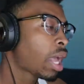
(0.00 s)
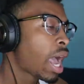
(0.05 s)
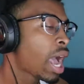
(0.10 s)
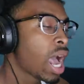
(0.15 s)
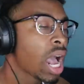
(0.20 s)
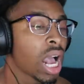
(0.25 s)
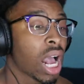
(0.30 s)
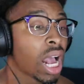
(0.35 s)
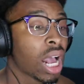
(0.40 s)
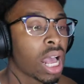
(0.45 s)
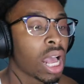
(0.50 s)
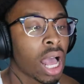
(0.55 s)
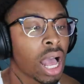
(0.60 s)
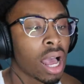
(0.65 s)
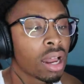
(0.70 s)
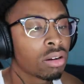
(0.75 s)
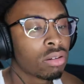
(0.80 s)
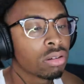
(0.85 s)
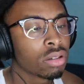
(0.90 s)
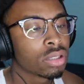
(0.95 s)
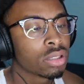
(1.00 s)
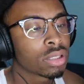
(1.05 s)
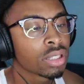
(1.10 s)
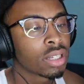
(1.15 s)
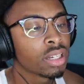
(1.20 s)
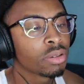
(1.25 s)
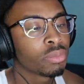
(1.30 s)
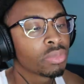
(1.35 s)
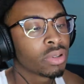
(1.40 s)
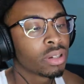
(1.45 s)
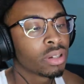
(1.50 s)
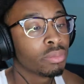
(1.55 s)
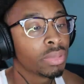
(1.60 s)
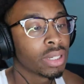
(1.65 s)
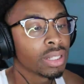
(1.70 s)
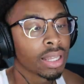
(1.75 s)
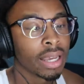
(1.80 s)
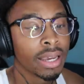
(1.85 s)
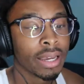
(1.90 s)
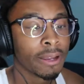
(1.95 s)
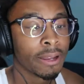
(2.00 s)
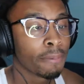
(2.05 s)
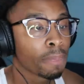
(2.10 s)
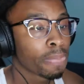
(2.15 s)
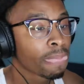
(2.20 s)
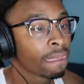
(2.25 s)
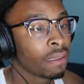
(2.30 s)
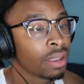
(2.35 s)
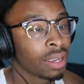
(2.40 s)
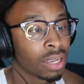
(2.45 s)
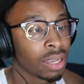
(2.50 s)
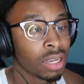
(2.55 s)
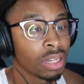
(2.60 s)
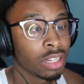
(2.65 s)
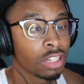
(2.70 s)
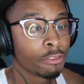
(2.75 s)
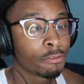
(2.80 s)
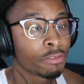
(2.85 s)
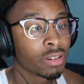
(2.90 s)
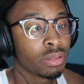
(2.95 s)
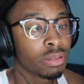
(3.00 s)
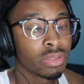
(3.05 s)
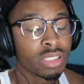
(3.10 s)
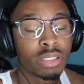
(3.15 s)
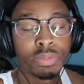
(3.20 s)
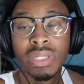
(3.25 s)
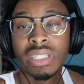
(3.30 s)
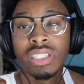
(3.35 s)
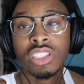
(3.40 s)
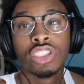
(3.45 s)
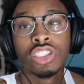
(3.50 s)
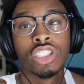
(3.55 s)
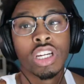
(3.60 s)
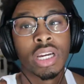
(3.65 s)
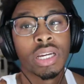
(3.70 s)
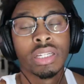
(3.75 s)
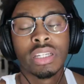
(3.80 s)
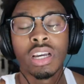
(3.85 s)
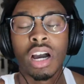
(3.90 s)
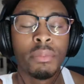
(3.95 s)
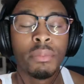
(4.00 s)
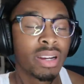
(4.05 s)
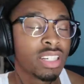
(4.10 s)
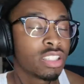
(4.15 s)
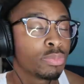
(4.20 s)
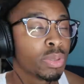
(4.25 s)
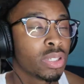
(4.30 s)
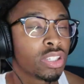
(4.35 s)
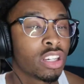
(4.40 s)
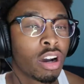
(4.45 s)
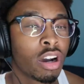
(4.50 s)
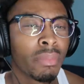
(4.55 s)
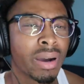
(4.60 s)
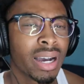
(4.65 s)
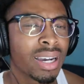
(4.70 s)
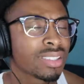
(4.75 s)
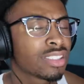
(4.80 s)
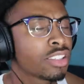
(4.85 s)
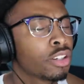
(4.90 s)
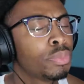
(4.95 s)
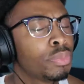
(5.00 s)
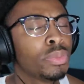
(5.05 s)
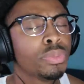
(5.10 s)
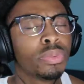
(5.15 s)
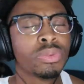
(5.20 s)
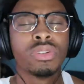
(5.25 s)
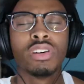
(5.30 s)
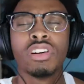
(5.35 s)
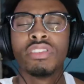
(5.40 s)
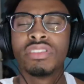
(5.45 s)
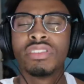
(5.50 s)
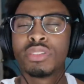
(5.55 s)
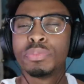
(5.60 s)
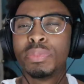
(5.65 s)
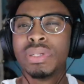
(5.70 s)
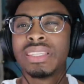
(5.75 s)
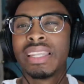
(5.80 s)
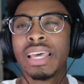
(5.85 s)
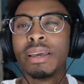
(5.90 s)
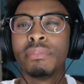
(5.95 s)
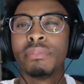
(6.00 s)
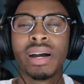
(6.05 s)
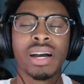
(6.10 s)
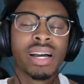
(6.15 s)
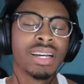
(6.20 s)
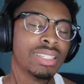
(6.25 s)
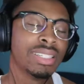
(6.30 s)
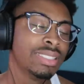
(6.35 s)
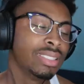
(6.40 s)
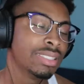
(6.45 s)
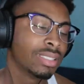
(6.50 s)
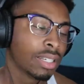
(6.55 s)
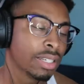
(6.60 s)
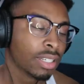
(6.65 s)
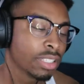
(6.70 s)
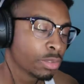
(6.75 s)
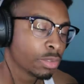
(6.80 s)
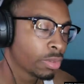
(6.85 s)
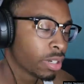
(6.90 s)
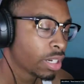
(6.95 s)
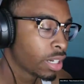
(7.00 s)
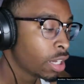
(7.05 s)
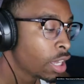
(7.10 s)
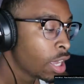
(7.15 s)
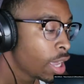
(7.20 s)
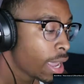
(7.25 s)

I I, I don't understand, bro. But hey, the freedom of speech. Hey, y'all better speak your mind. Some people don't even speak their mind these days, bro